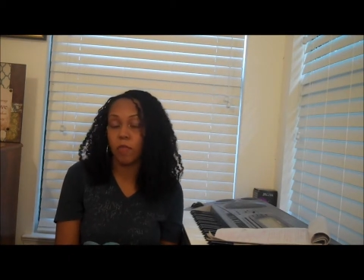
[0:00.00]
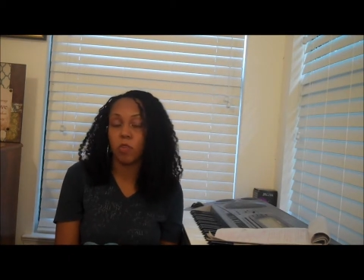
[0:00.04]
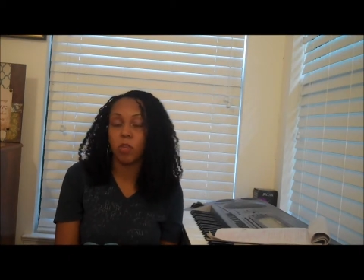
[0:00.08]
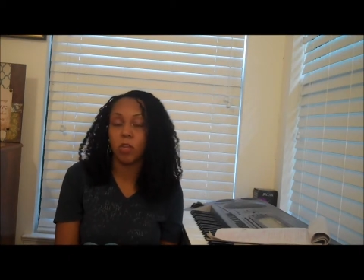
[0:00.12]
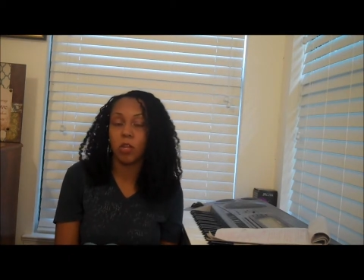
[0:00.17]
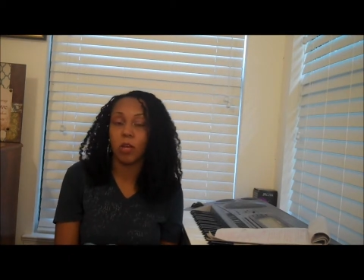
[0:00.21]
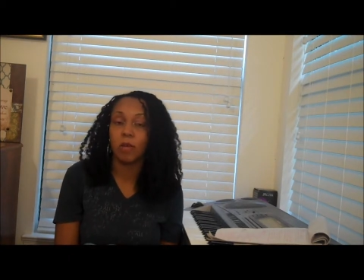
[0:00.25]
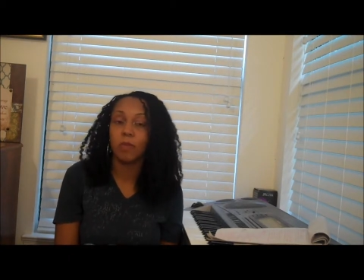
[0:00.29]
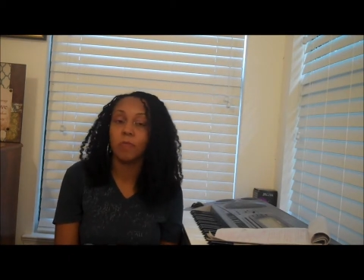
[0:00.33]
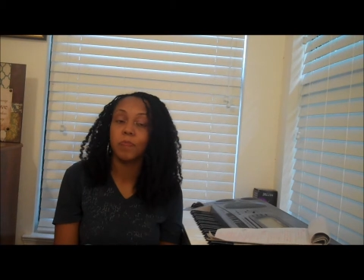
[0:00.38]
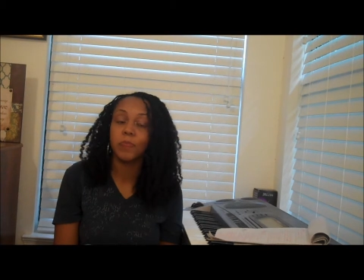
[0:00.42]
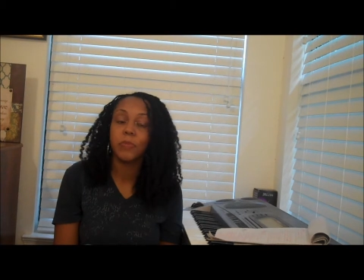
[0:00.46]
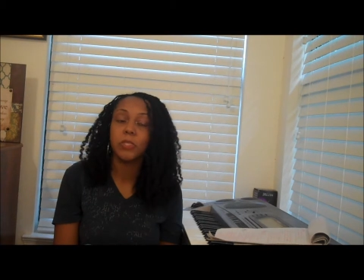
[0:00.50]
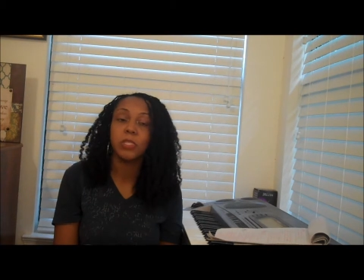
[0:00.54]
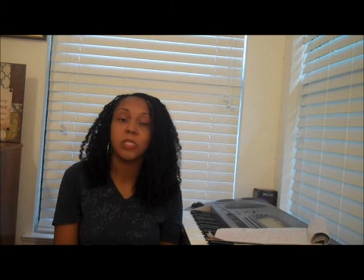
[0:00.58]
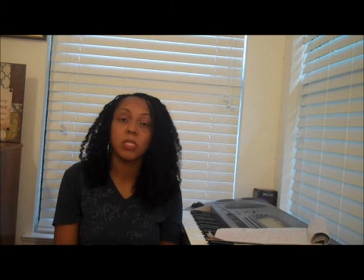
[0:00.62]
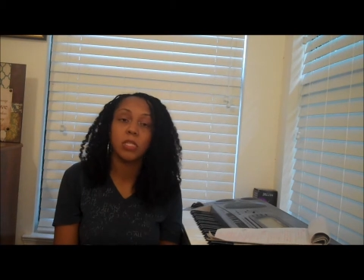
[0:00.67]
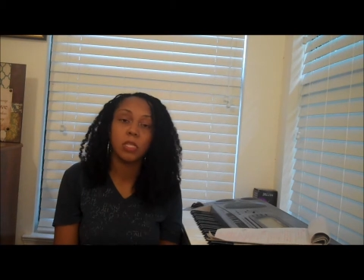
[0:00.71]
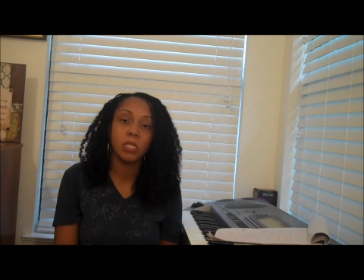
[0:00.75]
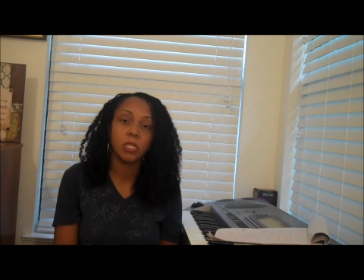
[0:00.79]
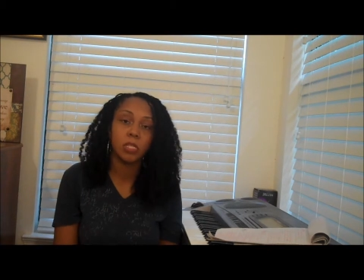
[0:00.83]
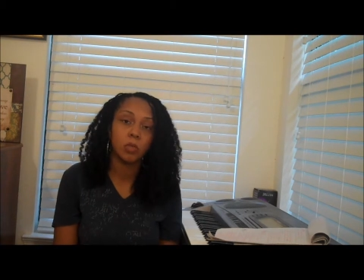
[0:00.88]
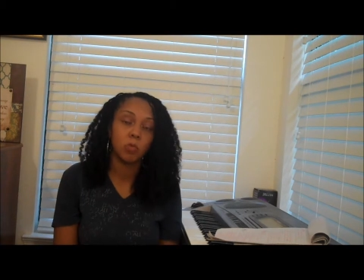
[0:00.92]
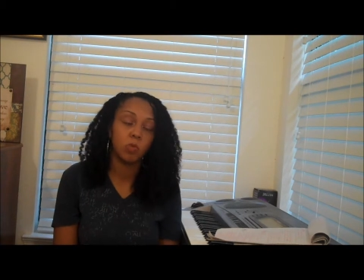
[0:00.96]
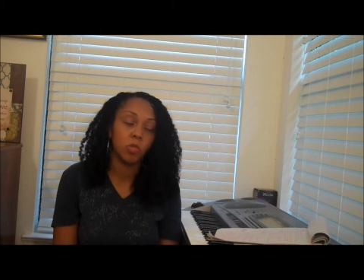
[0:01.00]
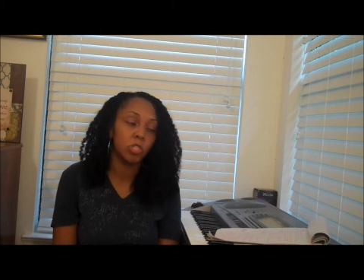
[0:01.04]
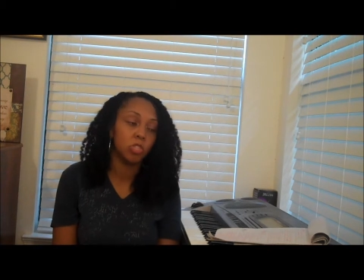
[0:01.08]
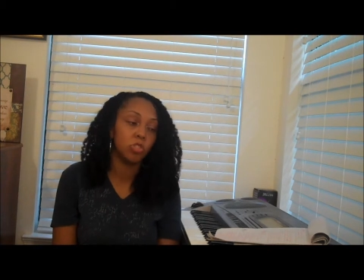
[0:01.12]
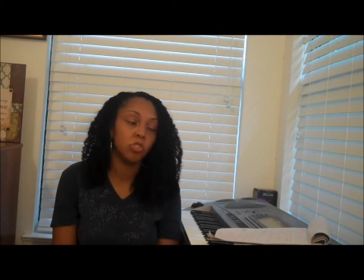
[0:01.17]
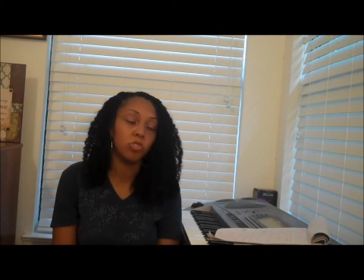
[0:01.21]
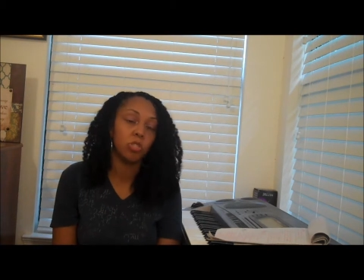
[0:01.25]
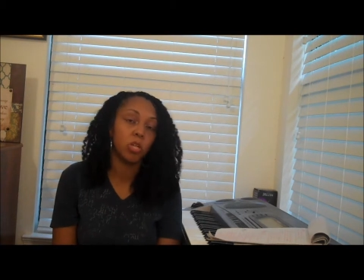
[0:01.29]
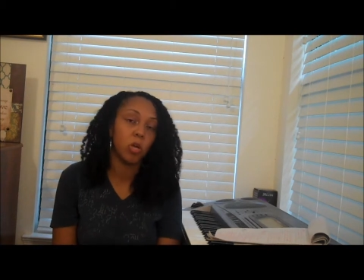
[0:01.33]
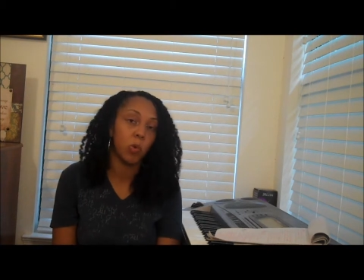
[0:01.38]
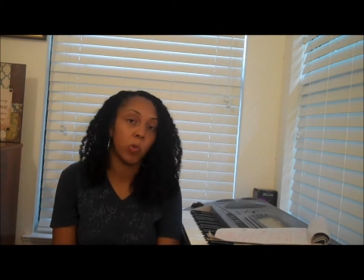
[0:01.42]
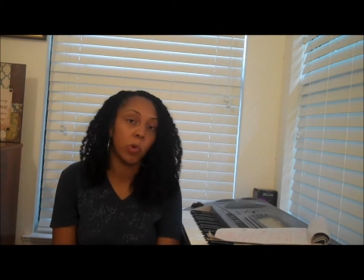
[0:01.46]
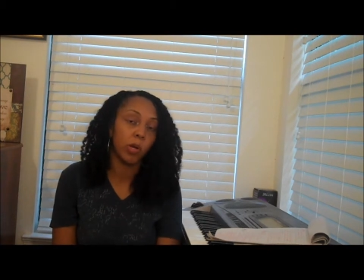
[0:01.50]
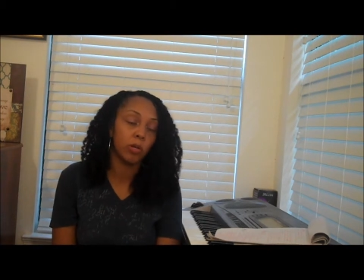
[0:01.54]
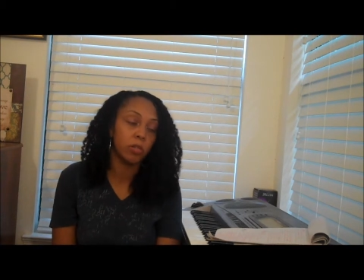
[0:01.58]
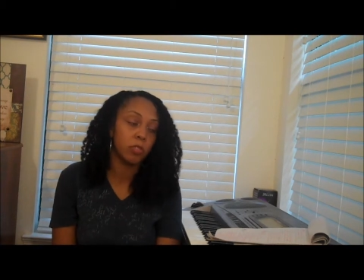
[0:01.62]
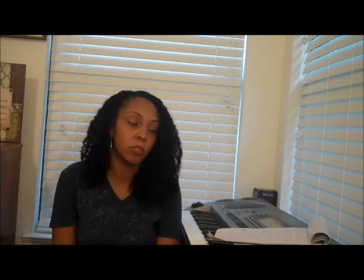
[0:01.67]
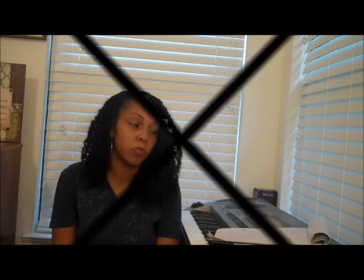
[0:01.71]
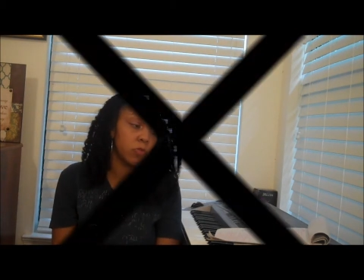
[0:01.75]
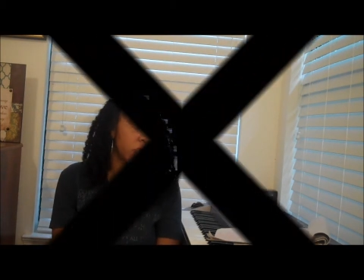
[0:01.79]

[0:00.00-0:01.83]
you know, stick to what you know works for